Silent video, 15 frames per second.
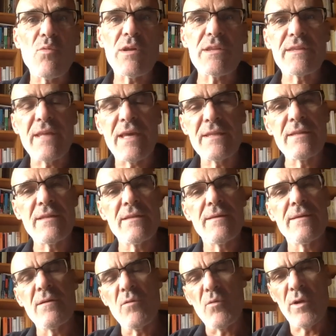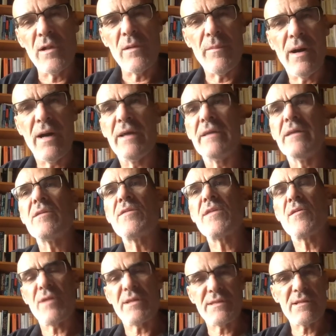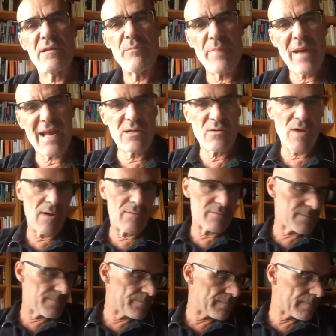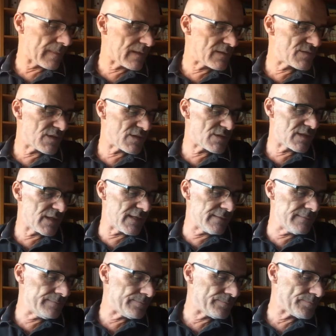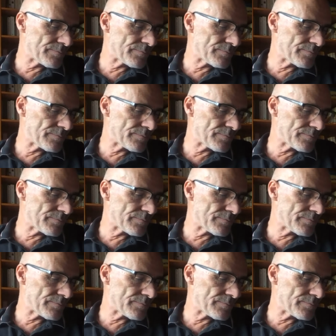What then will my theoretical background consist in?